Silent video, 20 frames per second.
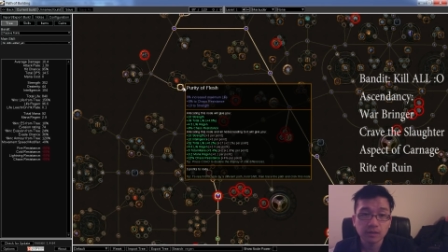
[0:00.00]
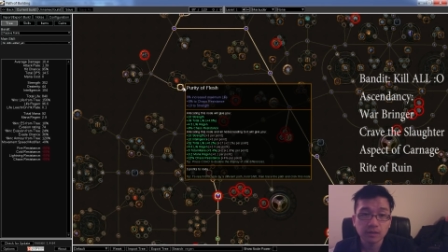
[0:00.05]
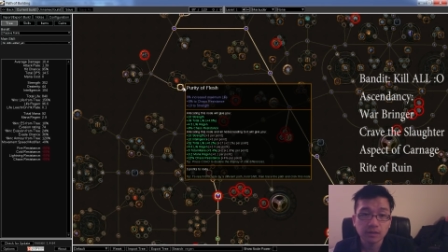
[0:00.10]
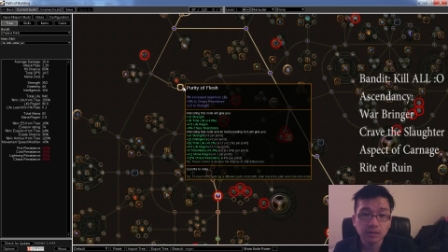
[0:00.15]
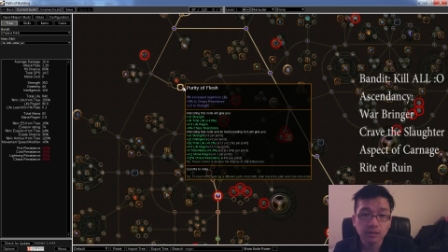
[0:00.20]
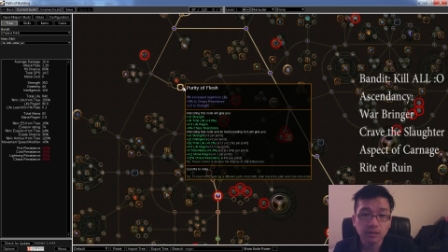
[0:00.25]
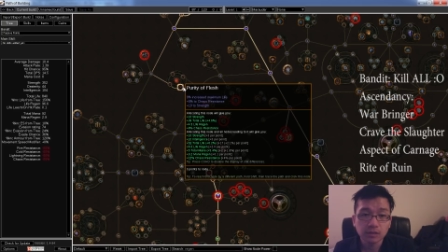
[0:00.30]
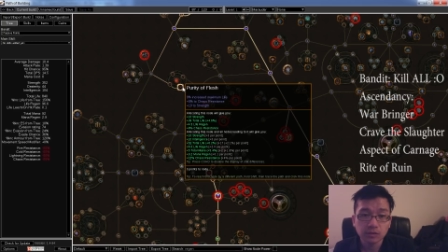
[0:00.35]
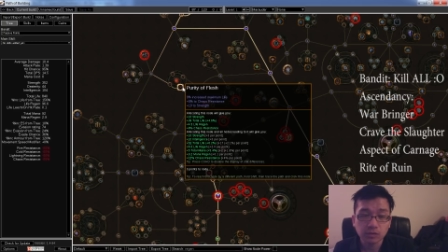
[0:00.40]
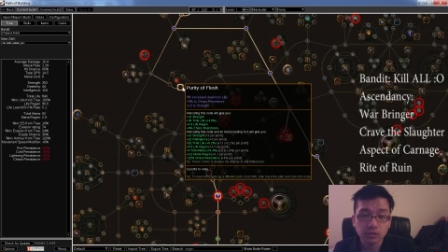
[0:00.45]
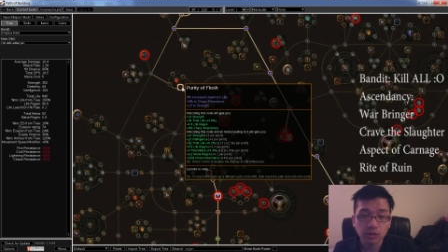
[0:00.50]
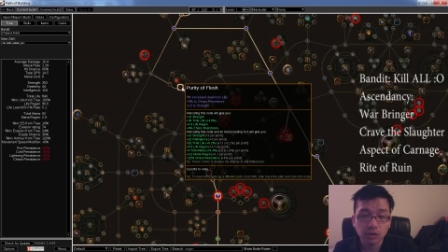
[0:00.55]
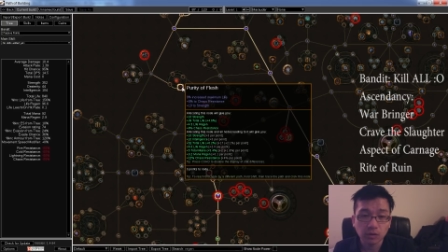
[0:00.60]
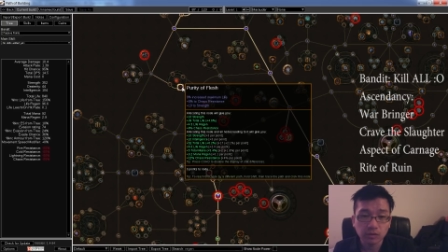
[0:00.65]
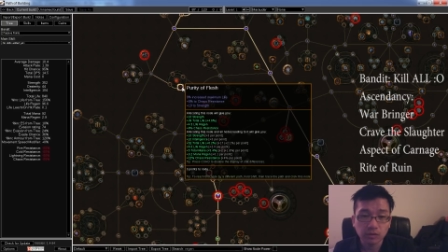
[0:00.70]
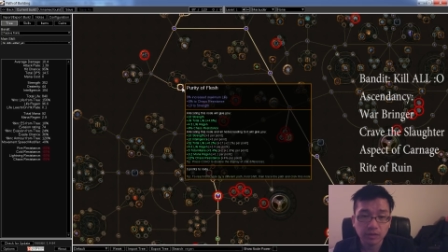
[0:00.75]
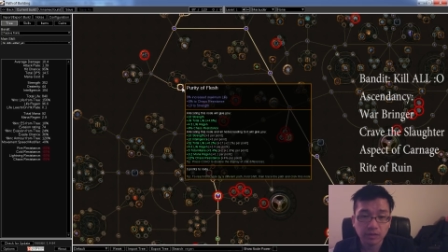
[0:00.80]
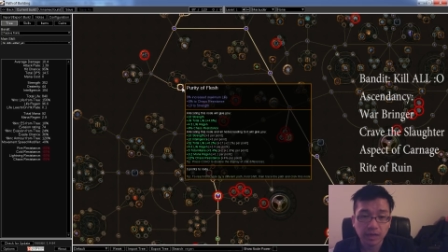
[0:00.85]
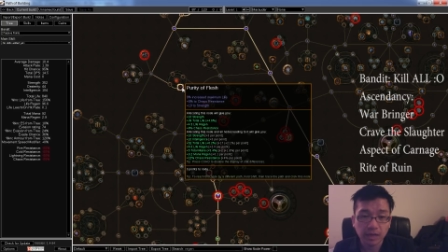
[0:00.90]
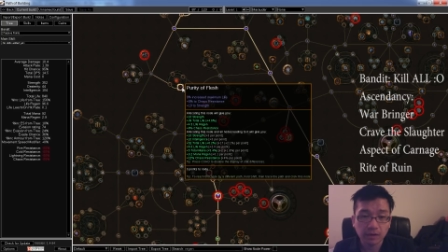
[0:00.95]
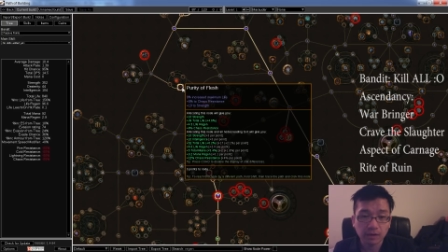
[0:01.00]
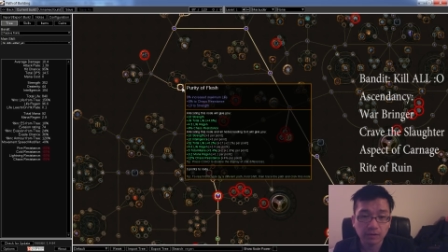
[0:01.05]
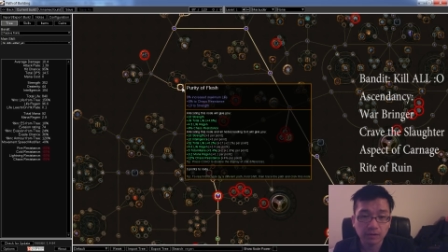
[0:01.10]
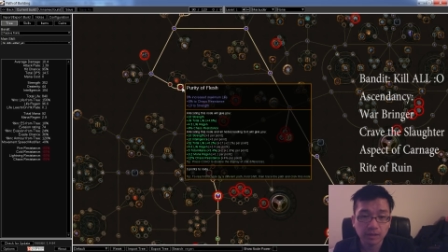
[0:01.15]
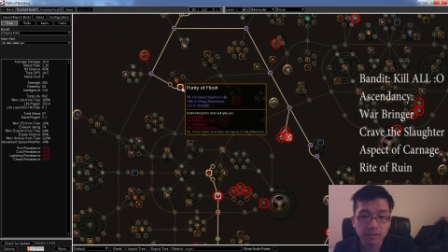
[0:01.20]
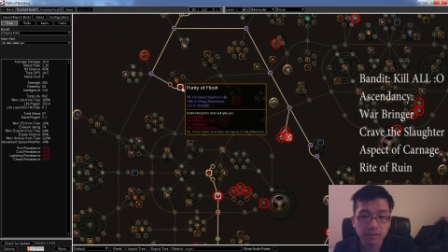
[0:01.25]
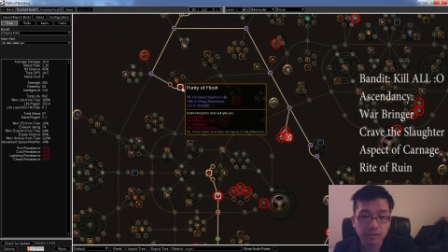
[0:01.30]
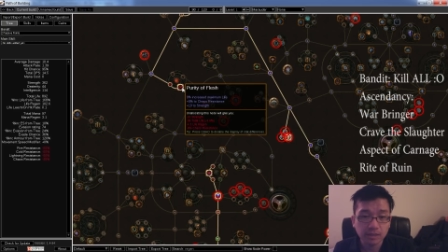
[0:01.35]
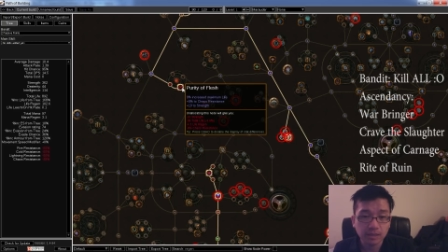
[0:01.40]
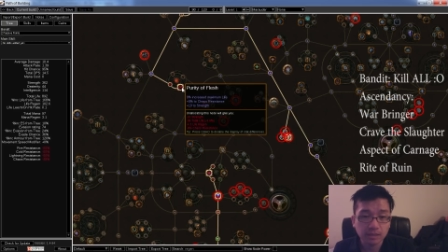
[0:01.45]
you go down and
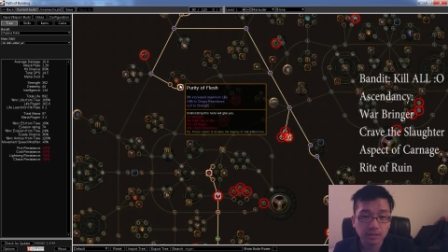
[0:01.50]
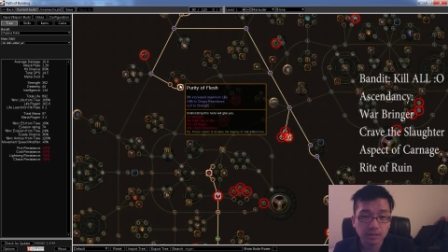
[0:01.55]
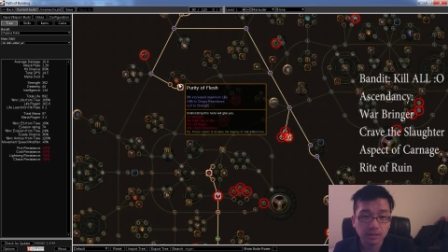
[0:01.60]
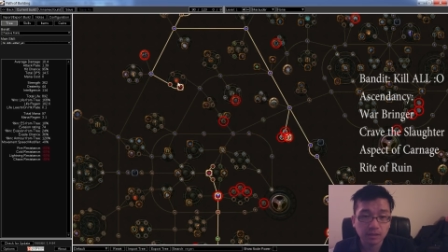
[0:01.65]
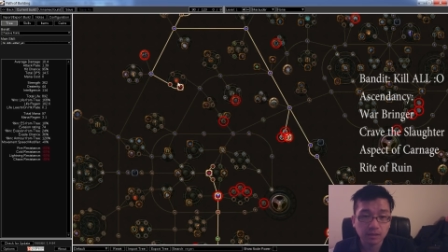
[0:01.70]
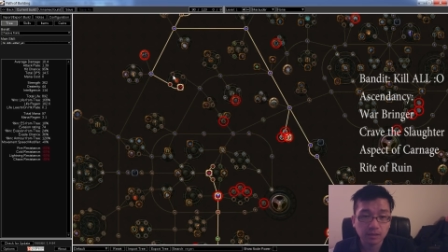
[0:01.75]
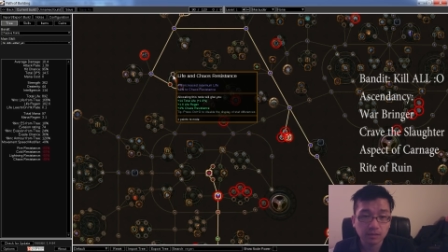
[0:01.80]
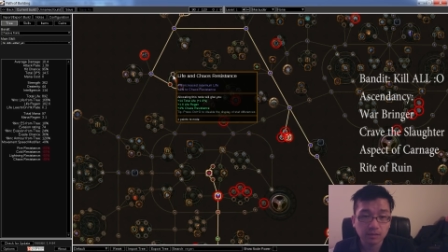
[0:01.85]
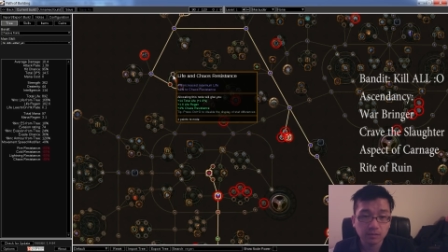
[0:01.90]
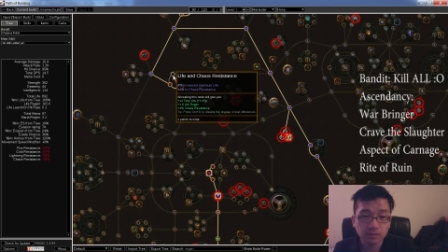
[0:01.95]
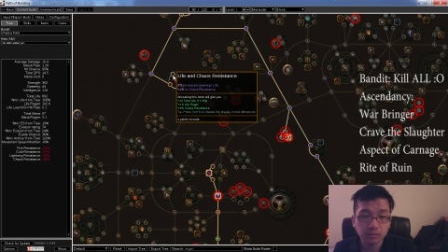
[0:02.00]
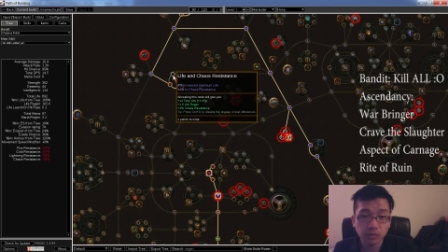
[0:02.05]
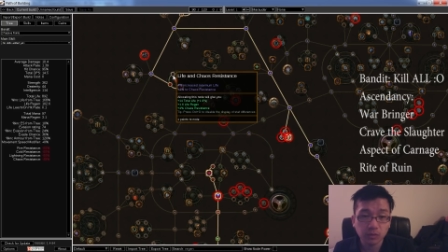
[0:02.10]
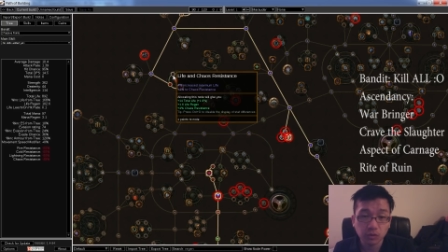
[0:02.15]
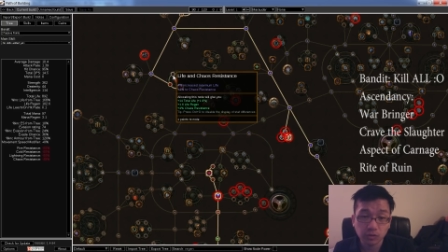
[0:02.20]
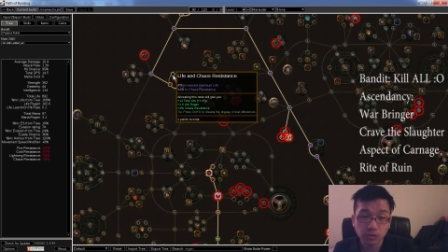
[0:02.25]
take purity